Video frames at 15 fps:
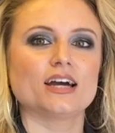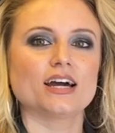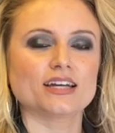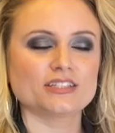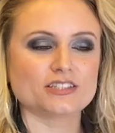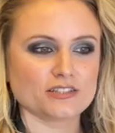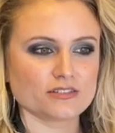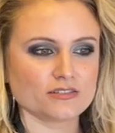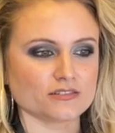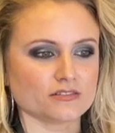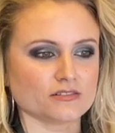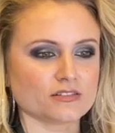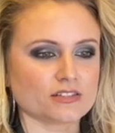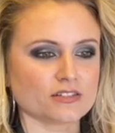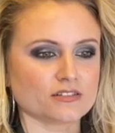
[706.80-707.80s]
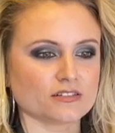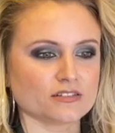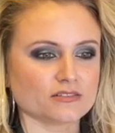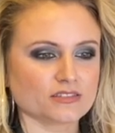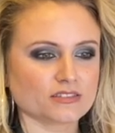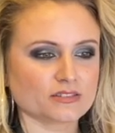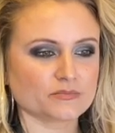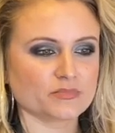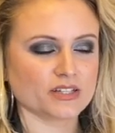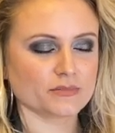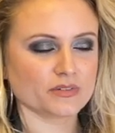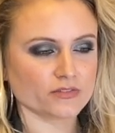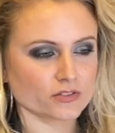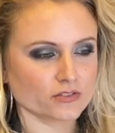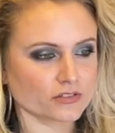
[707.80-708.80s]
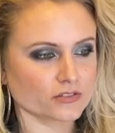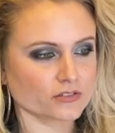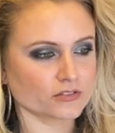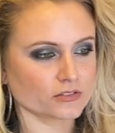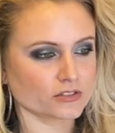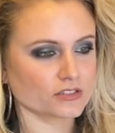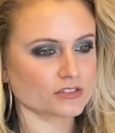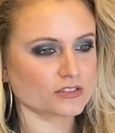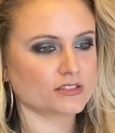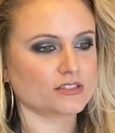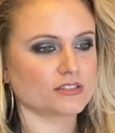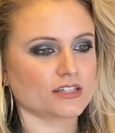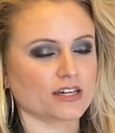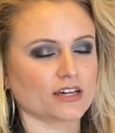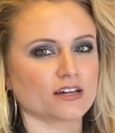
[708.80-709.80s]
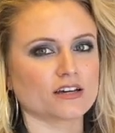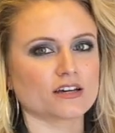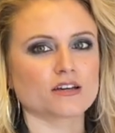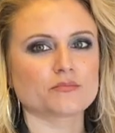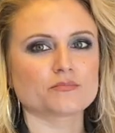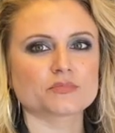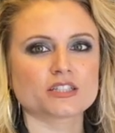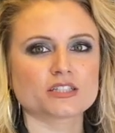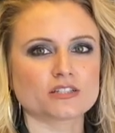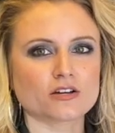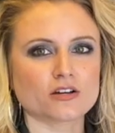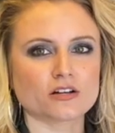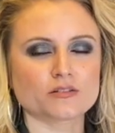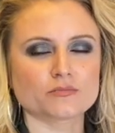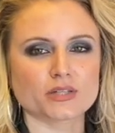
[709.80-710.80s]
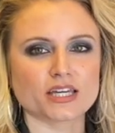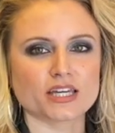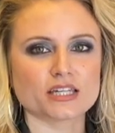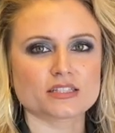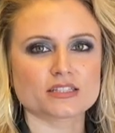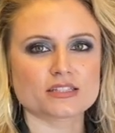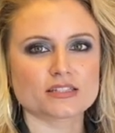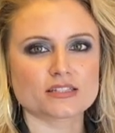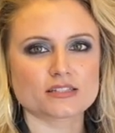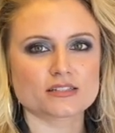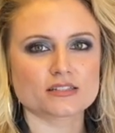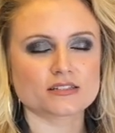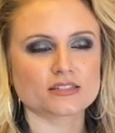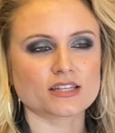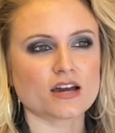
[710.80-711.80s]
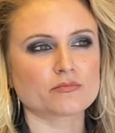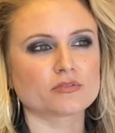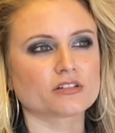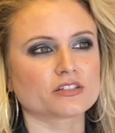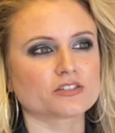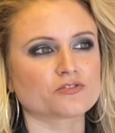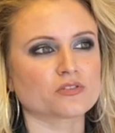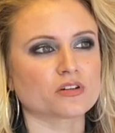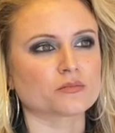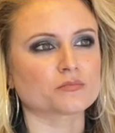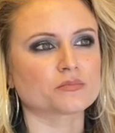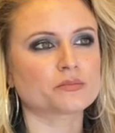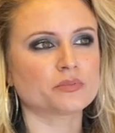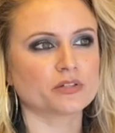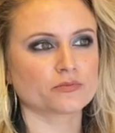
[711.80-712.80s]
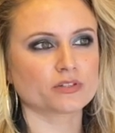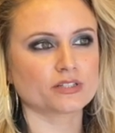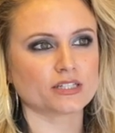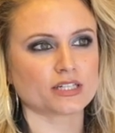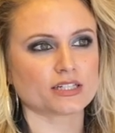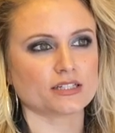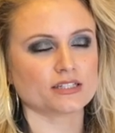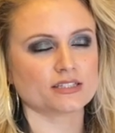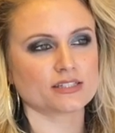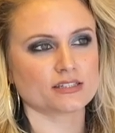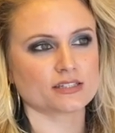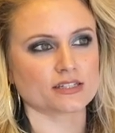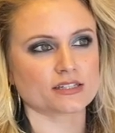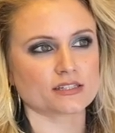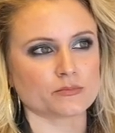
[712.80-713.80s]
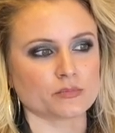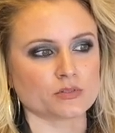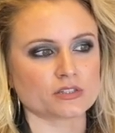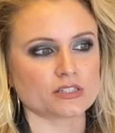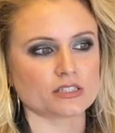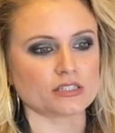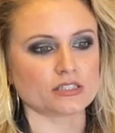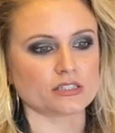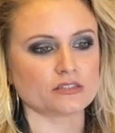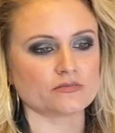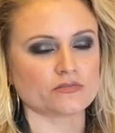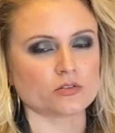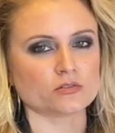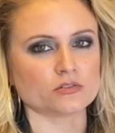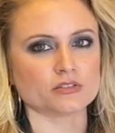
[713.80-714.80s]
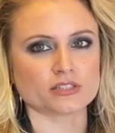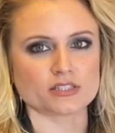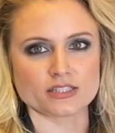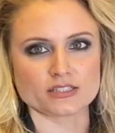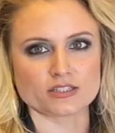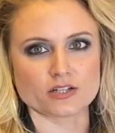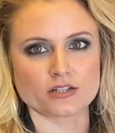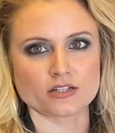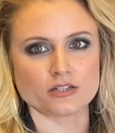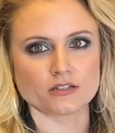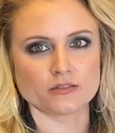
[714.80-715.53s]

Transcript: I do. So play my vocal cords, guitar, bass, dabble on drums, but really I stick to mostly vocals and guitar.